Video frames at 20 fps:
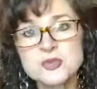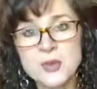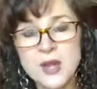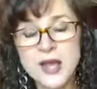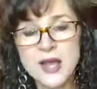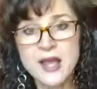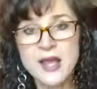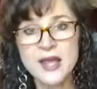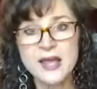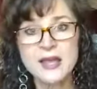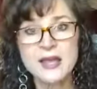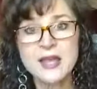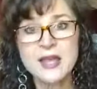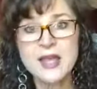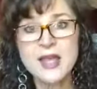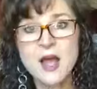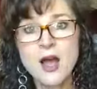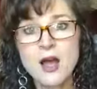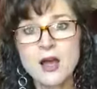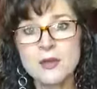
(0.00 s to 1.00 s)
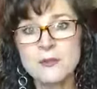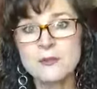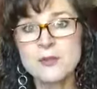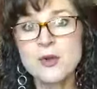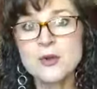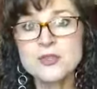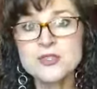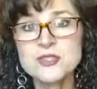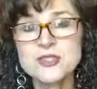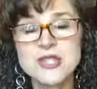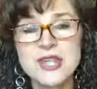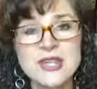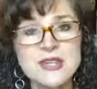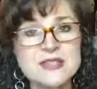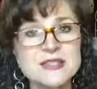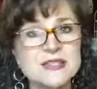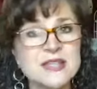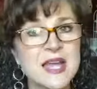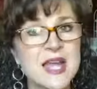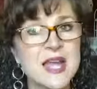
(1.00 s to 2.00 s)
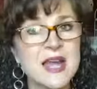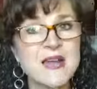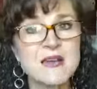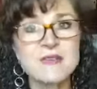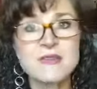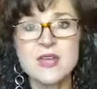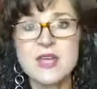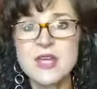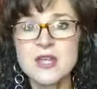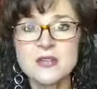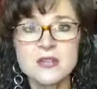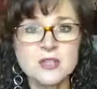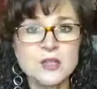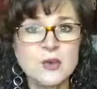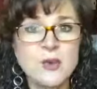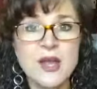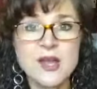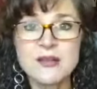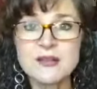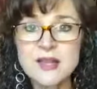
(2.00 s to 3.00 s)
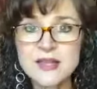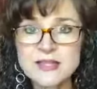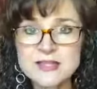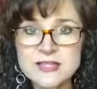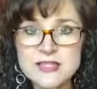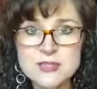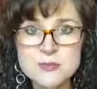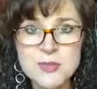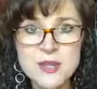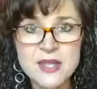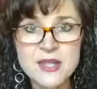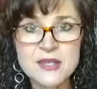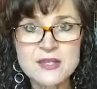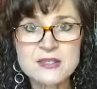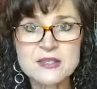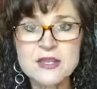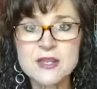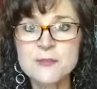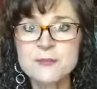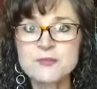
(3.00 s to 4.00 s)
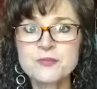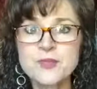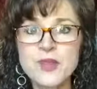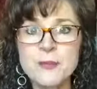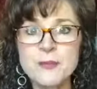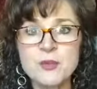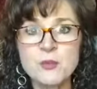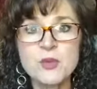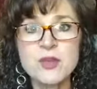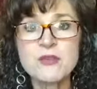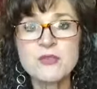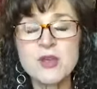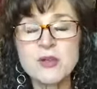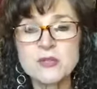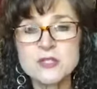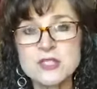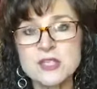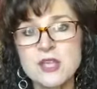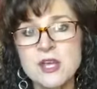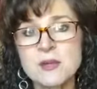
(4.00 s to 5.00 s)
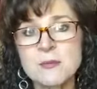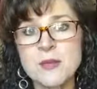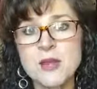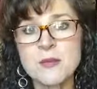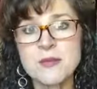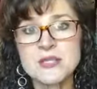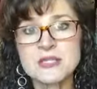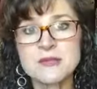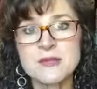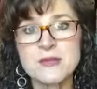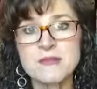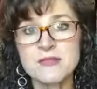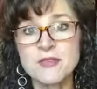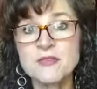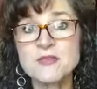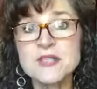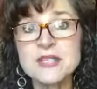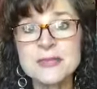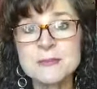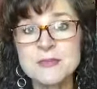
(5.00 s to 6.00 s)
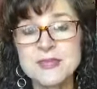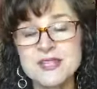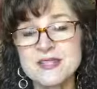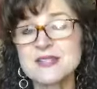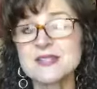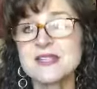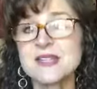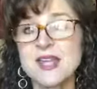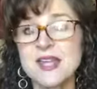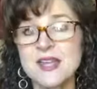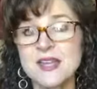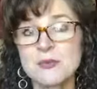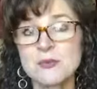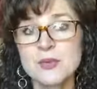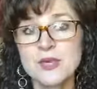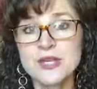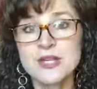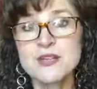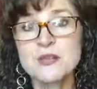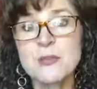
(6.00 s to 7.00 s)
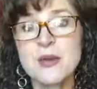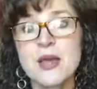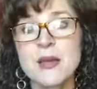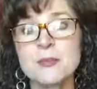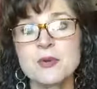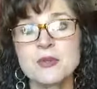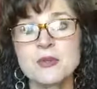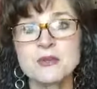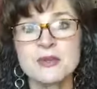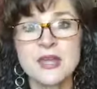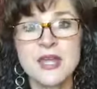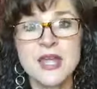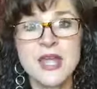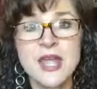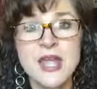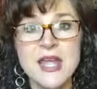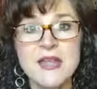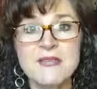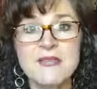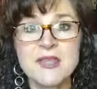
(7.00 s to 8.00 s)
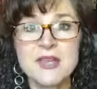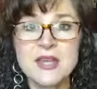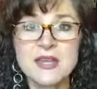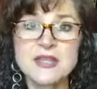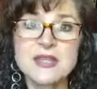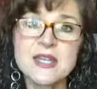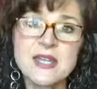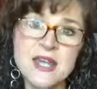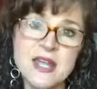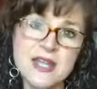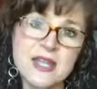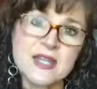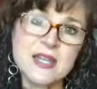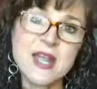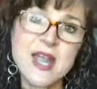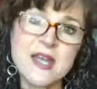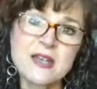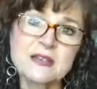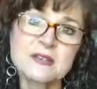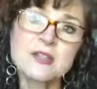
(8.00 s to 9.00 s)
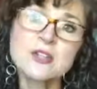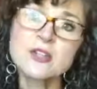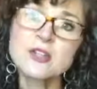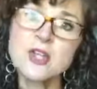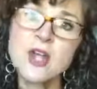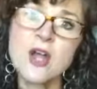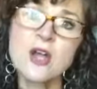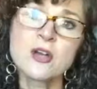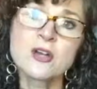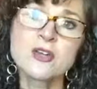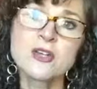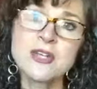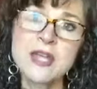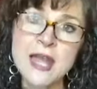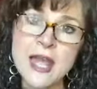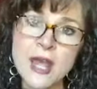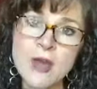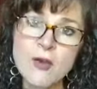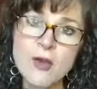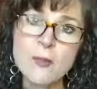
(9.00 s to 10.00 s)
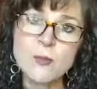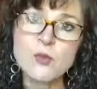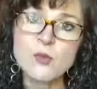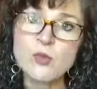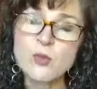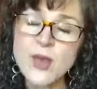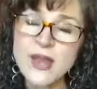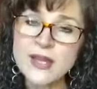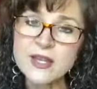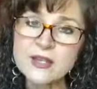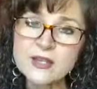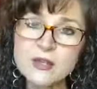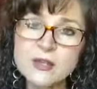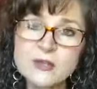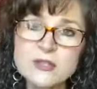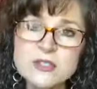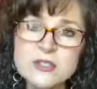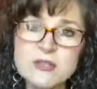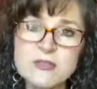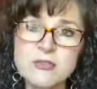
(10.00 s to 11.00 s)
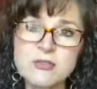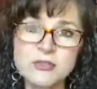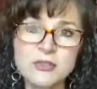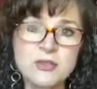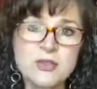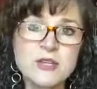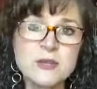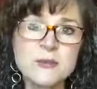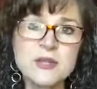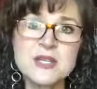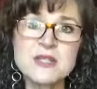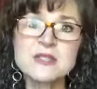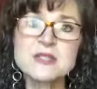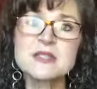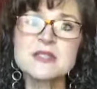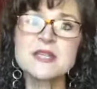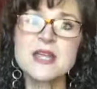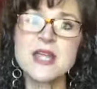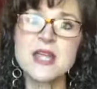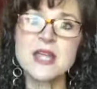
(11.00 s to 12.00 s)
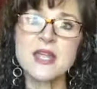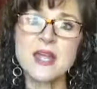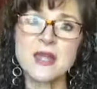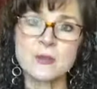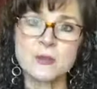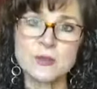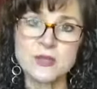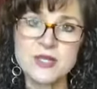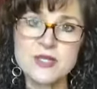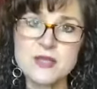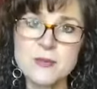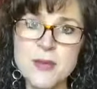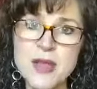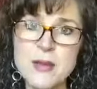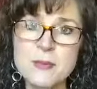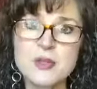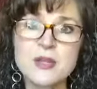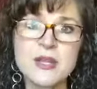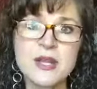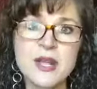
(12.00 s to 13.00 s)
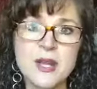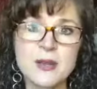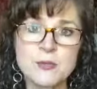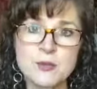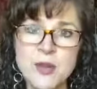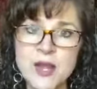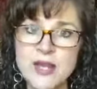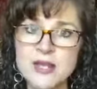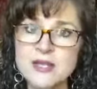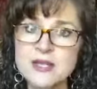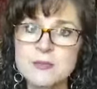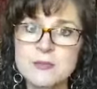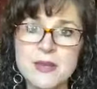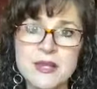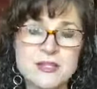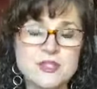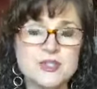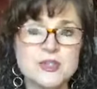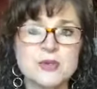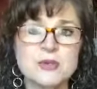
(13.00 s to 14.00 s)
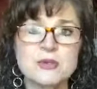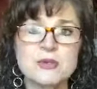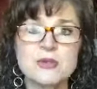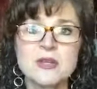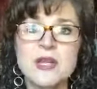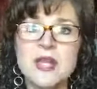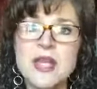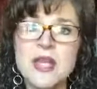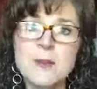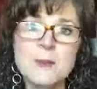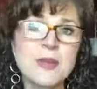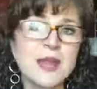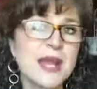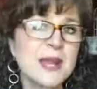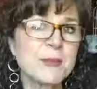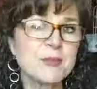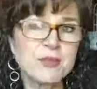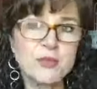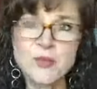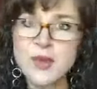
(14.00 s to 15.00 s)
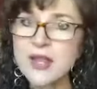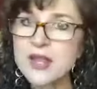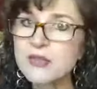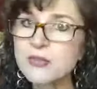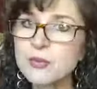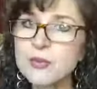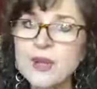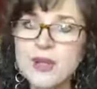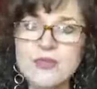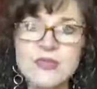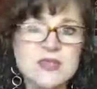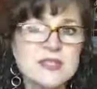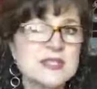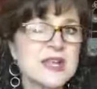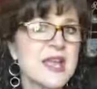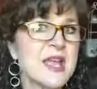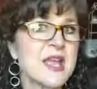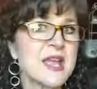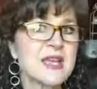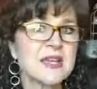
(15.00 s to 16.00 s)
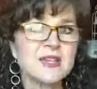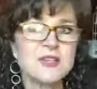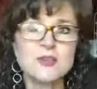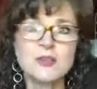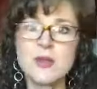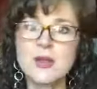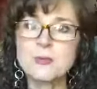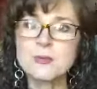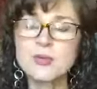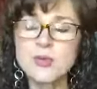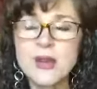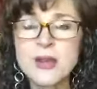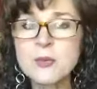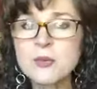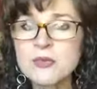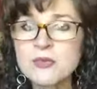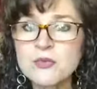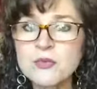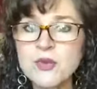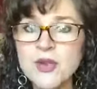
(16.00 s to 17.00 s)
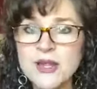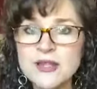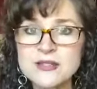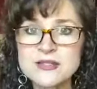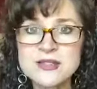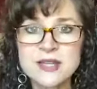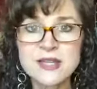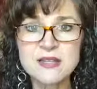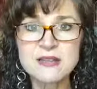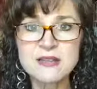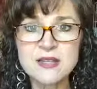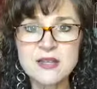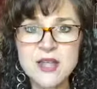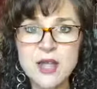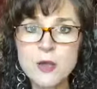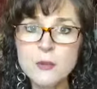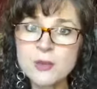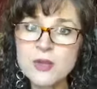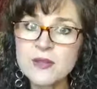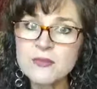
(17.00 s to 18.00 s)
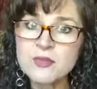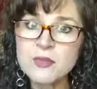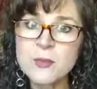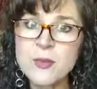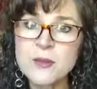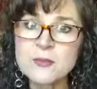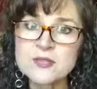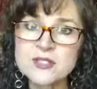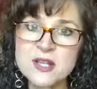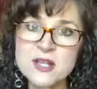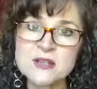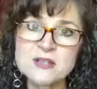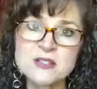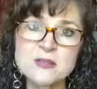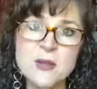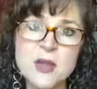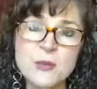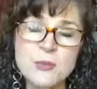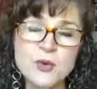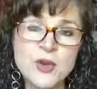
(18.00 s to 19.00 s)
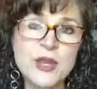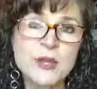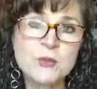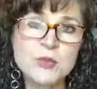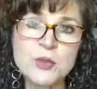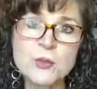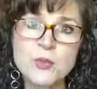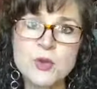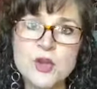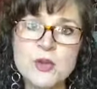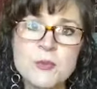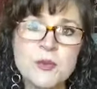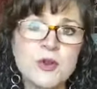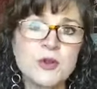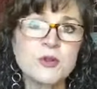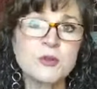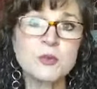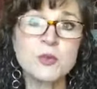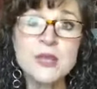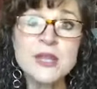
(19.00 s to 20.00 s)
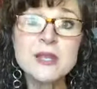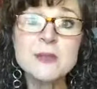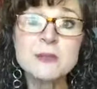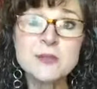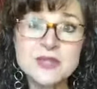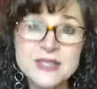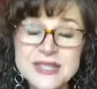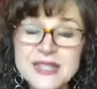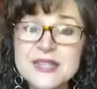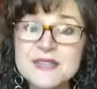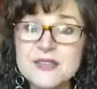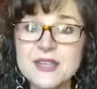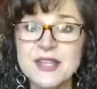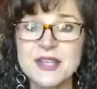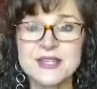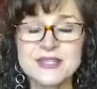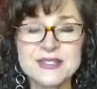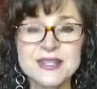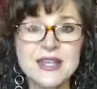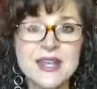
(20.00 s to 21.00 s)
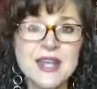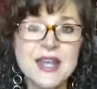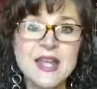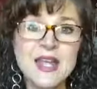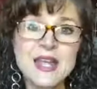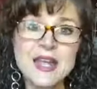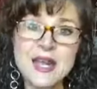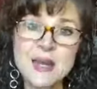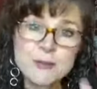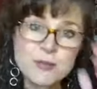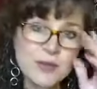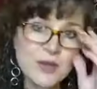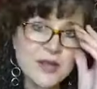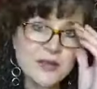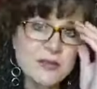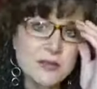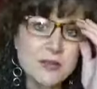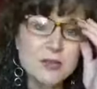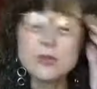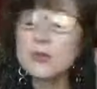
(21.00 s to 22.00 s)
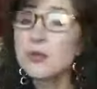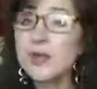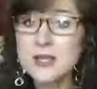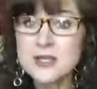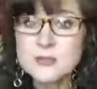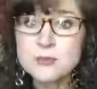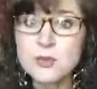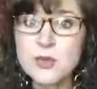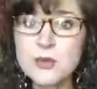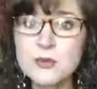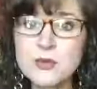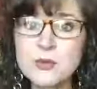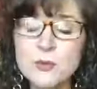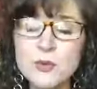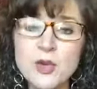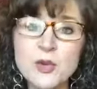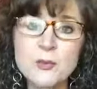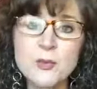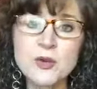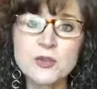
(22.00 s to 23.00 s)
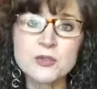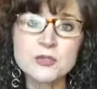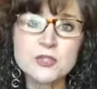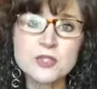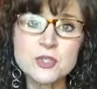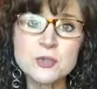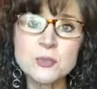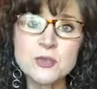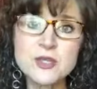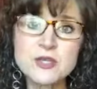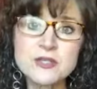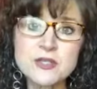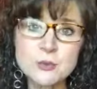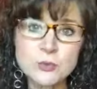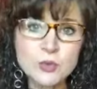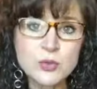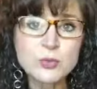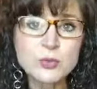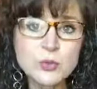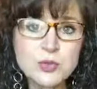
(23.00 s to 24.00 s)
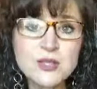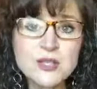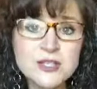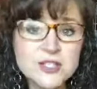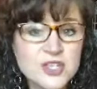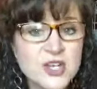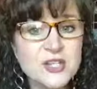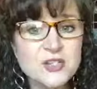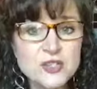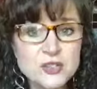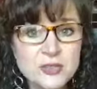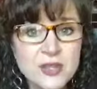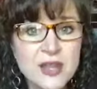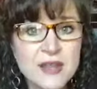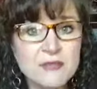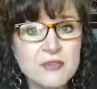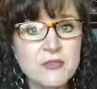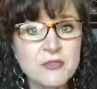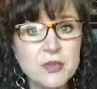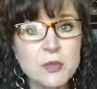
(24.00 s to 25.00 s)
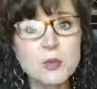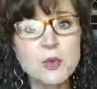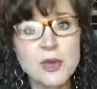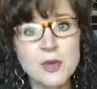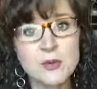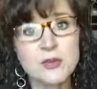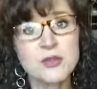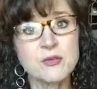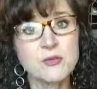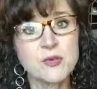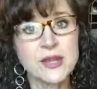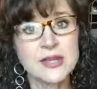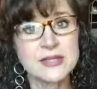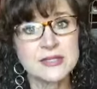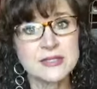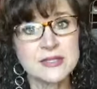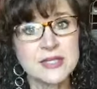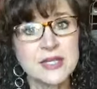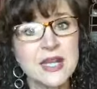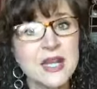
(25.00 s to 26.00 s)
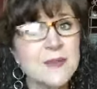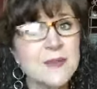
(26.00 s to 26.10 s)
try on most days to have, you know, I like to spend, I mean, whenever I was a young mom, I spent 15 minutes a day reading the Bible and then it, it got a little longer. Now I'm regular to 30 minutes a day. I read the Bible and I write in my journal, but I pray throughout the day. You know, I pray with friends, like the Help Club for Moms talks about praying with a prayer partner. We believe in it. And I'm praying that you guys pray with a prayer partner too, because it will really change your life if you pray with a friend.